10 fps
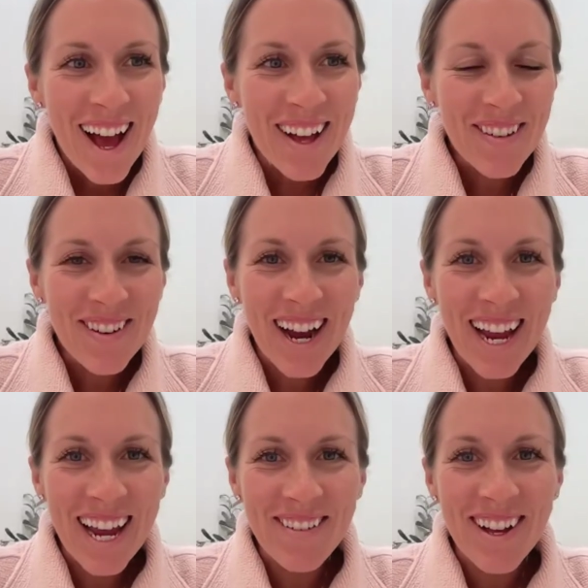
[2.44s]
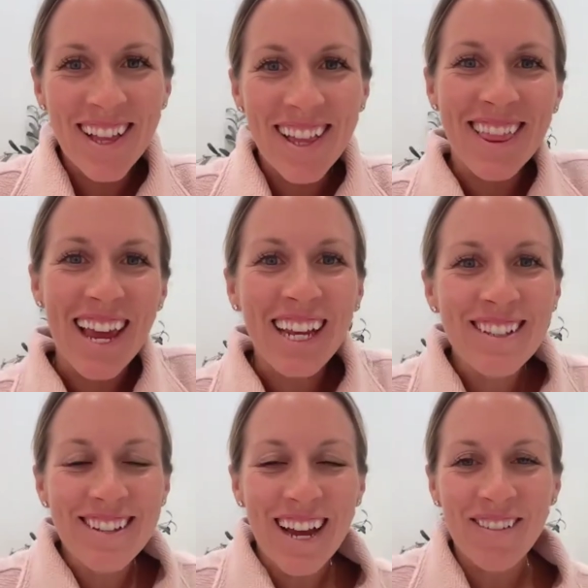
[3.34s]
All right. Well,
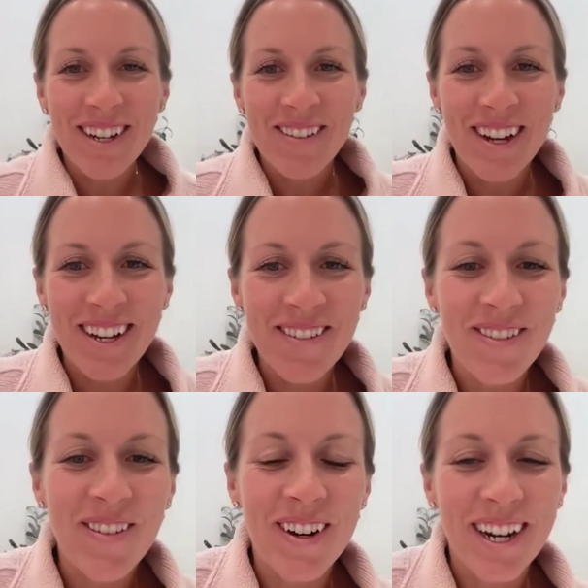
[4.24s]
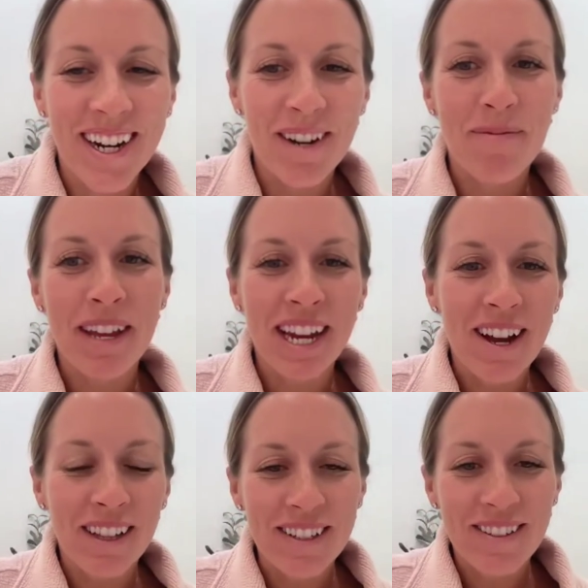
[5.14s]
thanks everyone for being
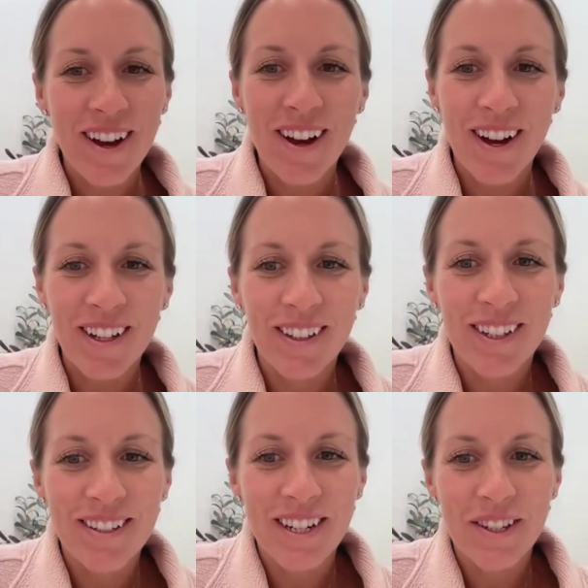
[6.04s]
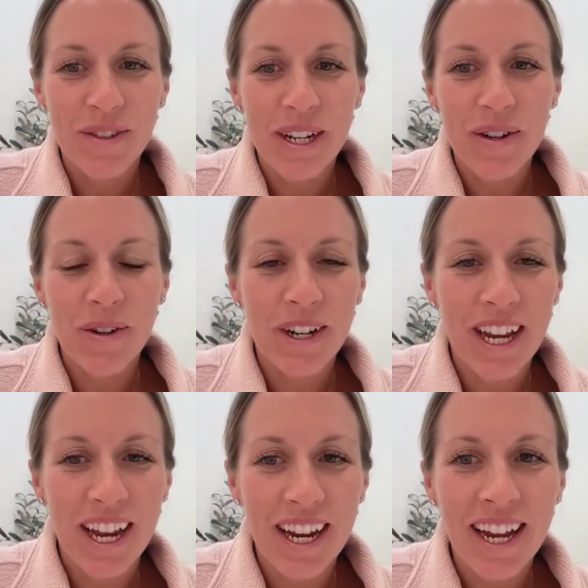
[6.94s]
on this call or listening to the
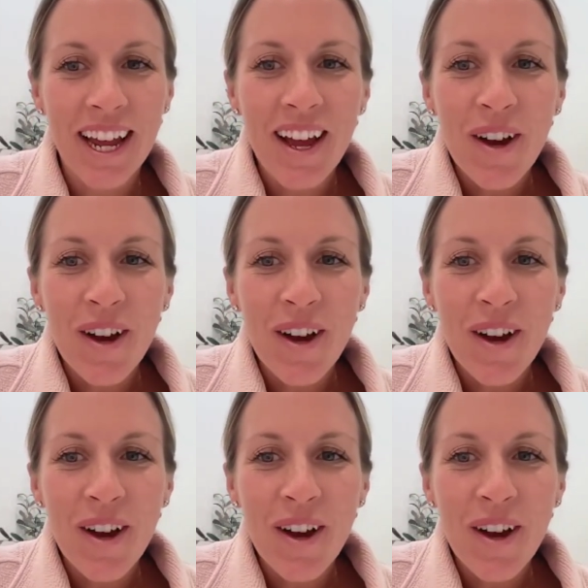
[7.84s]
recording.